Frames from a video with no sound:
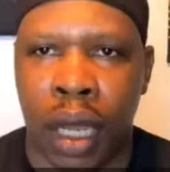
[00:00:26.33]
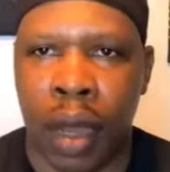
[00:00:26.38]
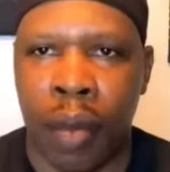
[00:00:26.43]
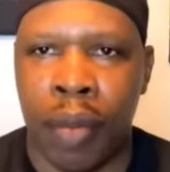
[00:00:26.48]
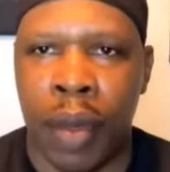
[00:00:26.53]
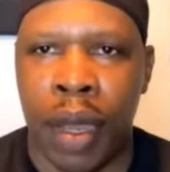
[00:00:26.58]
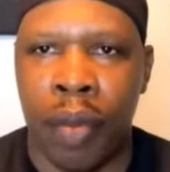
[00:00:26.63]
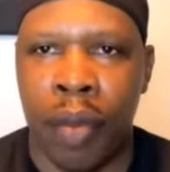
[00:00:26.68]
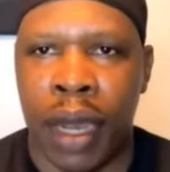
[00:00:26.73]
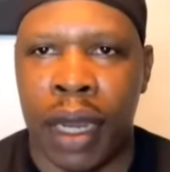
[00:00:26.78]

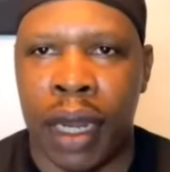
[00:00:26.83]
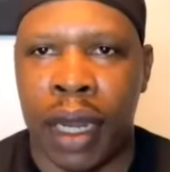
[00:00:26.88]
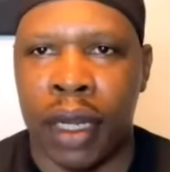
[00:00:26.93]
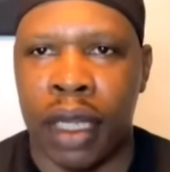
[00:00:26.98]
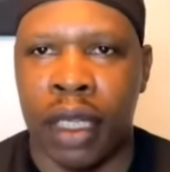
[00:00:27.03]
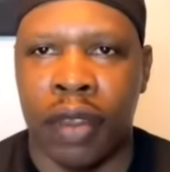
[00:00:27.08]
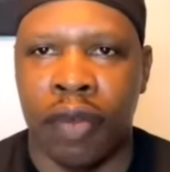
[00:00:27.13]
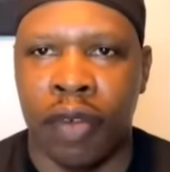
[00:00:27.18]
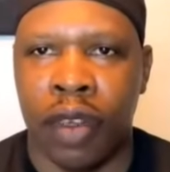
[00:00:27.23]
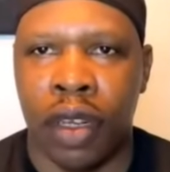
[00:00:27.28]
And remember
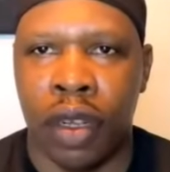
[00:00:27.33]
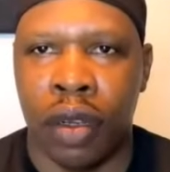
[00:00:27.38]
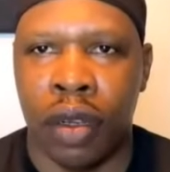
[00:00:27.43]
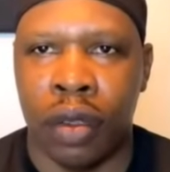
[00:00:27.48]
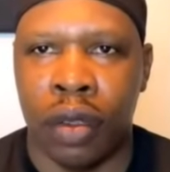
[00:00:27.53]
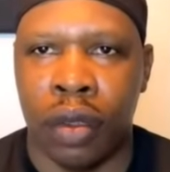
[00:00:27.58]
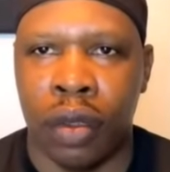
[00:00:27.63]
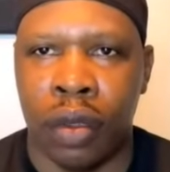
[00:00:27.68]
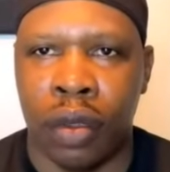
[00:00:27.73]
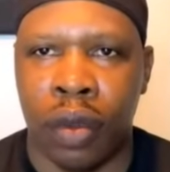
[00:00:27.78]
in this
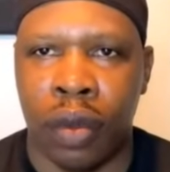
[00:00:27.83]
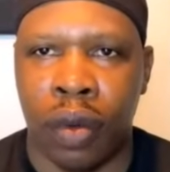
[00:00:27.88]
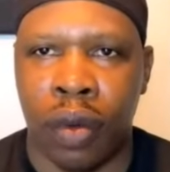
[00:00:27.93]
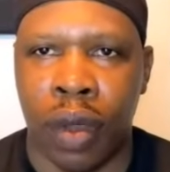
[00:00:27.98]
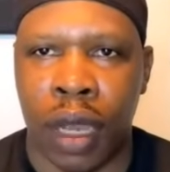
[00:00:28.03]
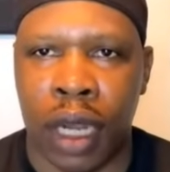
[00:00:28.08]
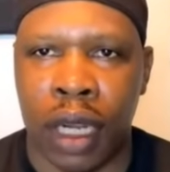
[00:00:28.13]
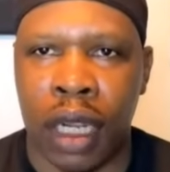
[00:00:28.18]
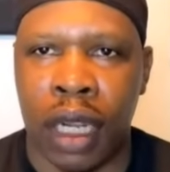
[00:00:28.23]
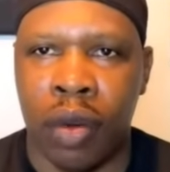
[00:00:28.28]
video,
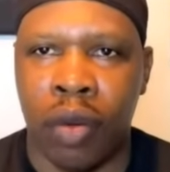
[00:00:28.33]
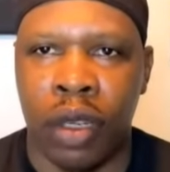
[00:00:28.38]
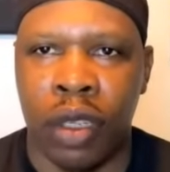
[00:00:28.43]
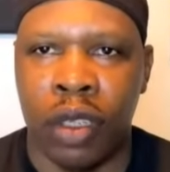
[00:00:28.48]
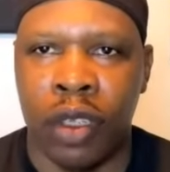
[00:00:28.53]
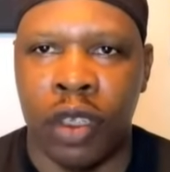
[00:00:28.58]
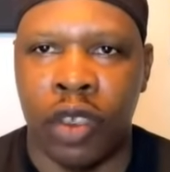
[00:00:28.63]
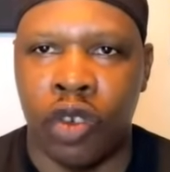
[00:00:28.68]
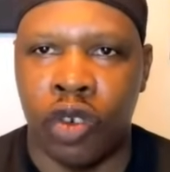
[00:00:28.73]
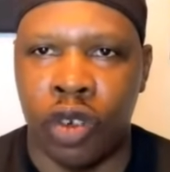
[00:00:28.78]
we are dealing
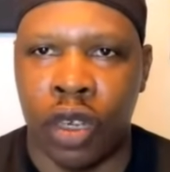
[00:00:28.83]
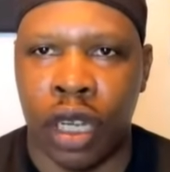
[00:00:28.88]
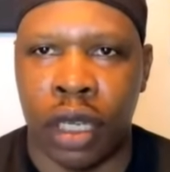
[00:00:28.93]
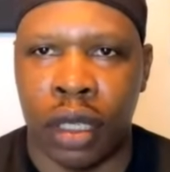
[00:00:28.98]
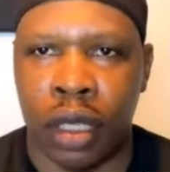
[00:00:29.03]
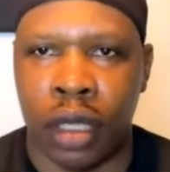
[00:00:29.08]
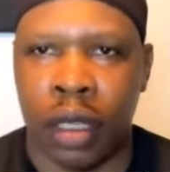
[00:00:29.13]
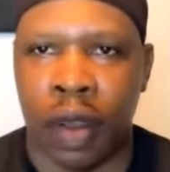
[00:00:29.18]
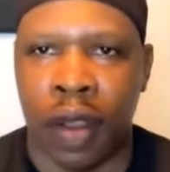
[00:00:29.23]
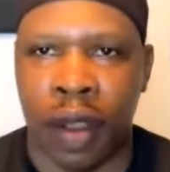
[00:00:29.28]
with
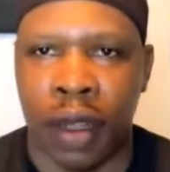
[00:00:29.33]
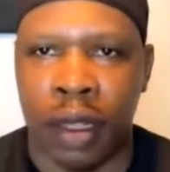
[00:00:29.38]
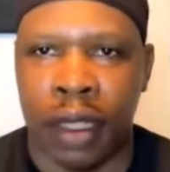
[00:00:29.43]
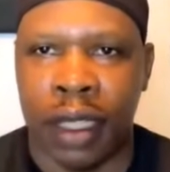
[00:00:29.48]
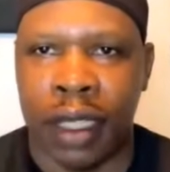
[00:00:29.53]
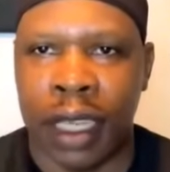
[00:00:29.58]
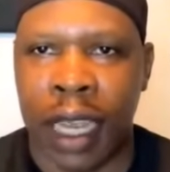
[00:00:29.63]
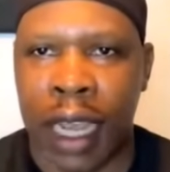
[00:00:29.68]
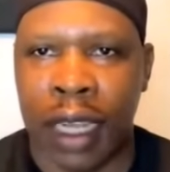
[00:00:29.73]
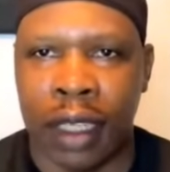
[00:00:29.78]
straight
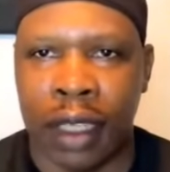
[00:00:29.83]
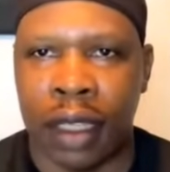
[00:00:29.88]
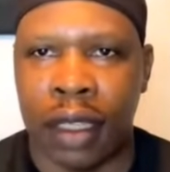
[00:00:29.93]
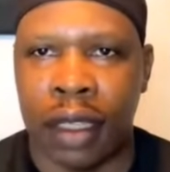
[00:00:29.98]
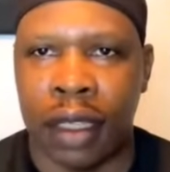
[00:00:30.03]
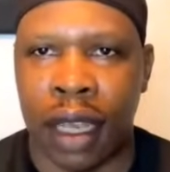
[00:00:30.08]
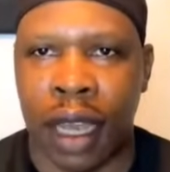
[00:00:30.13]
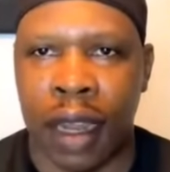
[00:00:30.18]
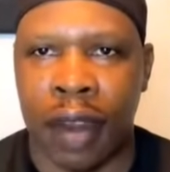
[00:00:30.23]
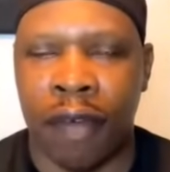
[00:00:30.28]

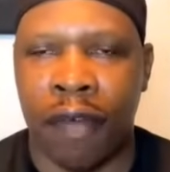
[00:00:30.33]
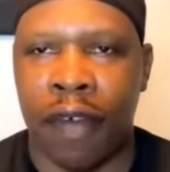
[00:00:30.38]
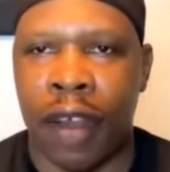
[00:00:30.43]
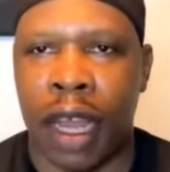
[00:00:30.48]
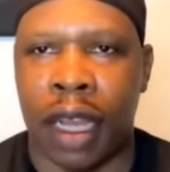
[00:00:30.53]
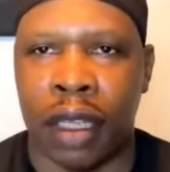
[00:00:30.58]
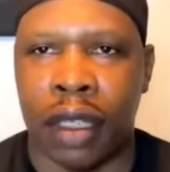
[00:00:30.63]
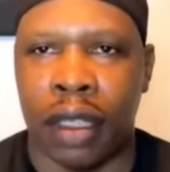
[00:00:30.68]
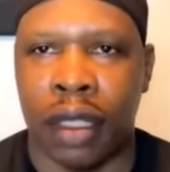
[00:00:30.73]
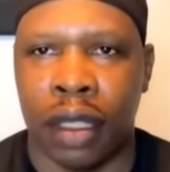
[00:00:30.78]
stats and
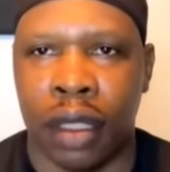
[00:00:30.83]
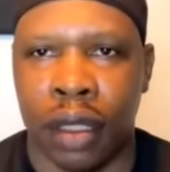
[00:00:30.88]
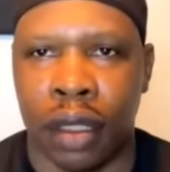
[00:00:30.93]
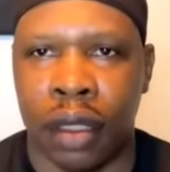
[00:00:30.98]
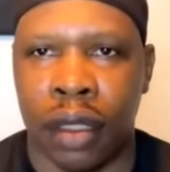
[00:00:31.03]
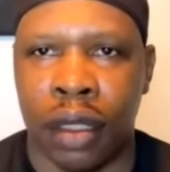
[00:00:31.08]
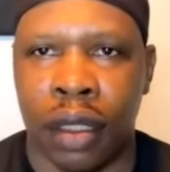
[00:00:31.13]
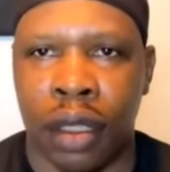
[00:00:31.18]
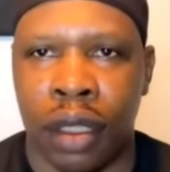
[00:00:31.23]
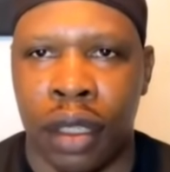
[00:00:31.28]
facts.
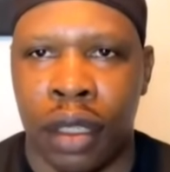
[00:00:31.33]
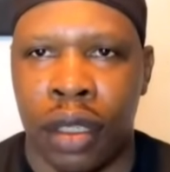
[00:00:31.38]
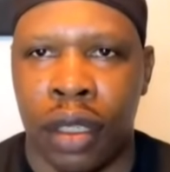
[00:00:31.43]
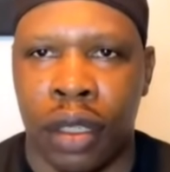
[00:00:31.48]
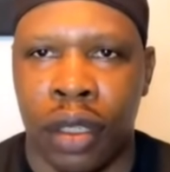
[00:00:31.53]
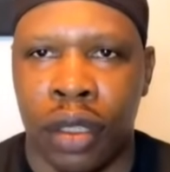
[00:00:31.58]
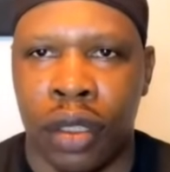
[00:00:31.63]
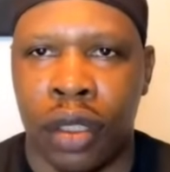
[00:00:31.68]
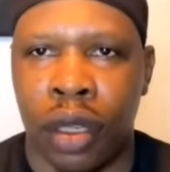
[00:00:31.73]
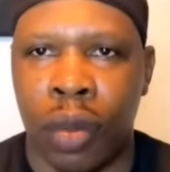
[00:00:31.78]

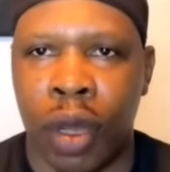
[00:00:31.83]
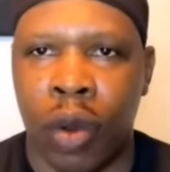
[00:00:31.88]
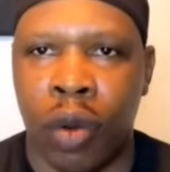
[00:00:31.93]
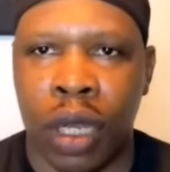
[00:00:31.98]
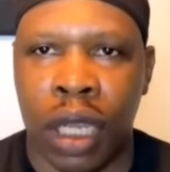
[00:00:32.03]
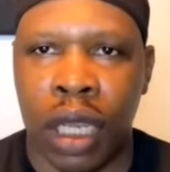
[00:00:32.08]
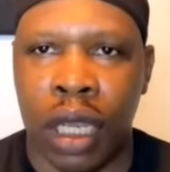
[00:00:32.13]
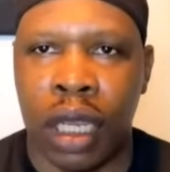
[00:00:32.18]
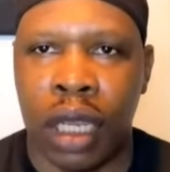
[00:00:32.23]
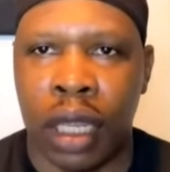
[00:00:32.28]
So I
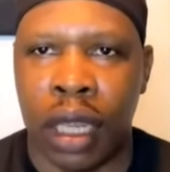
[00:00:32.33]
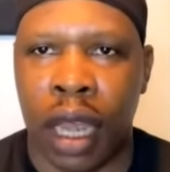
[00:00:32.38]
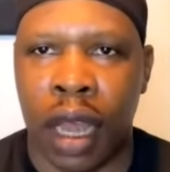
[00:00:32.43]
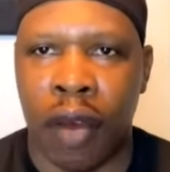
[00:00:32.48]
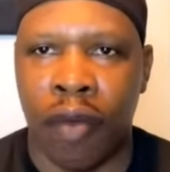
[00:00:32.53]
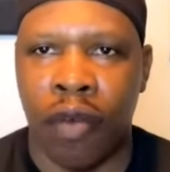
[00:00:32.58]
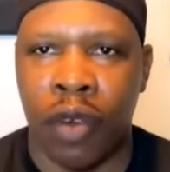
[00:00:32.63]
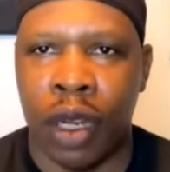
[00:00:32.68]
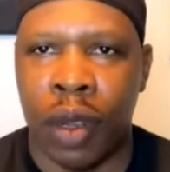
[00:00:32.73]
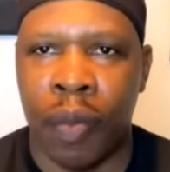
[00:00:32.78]
could kick it
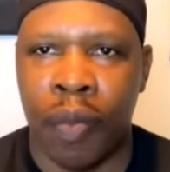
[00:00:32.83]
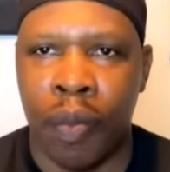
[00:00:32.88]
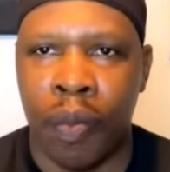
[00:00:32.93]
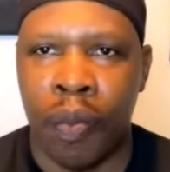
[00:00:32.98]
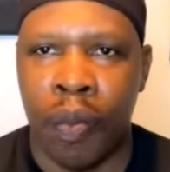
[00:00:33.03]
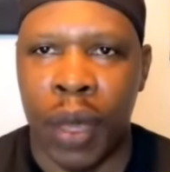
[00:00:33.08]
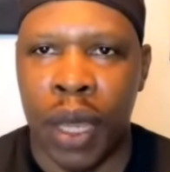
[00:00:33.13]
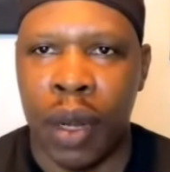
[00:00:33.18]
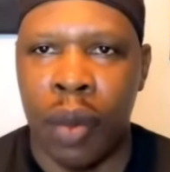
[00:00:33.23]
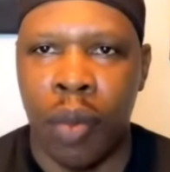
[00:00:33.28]
off with the
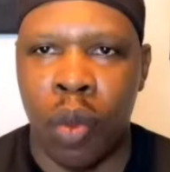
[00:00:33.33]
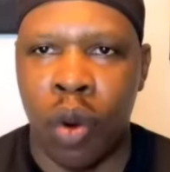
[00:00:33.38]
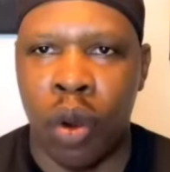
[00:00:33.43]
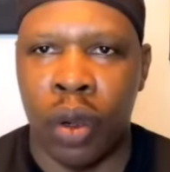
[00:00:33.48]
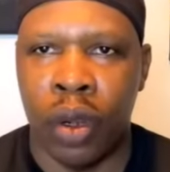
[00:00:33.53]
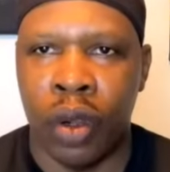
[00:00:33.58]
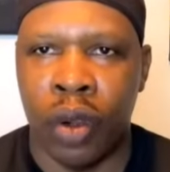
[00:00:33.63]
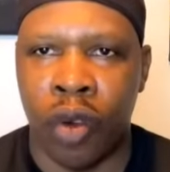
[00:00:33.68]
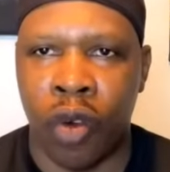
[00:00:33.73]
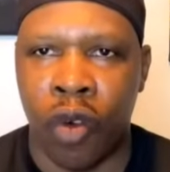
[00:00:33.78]

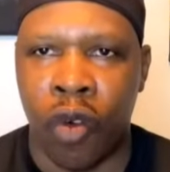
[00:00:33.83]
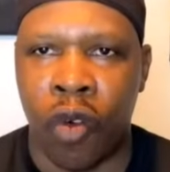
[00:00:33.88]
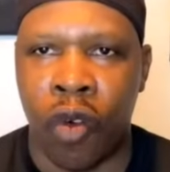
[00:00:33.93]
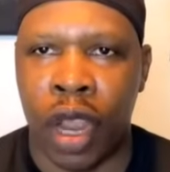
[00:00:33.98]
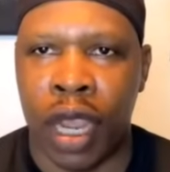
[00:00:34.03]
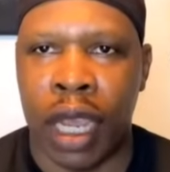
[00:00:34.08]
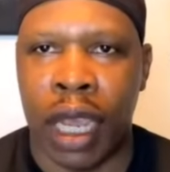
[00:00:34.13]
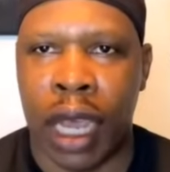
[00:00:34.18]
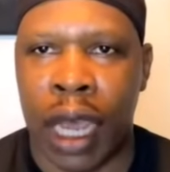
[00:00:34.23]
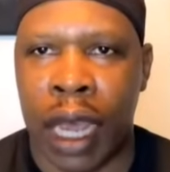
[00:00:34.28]
Billboard
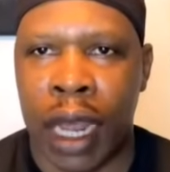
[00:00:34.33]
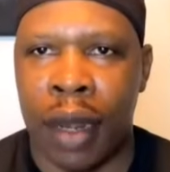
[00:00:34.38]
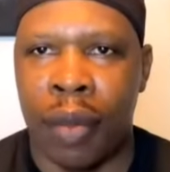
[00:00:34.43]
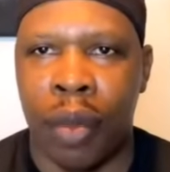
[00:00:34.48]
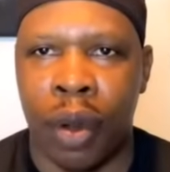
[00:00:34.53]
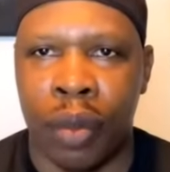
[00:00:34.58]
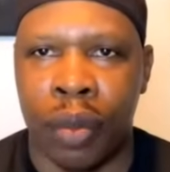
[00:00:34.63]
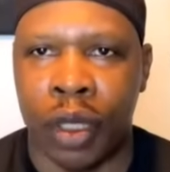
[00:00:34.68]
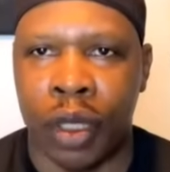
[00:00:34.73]
reggae album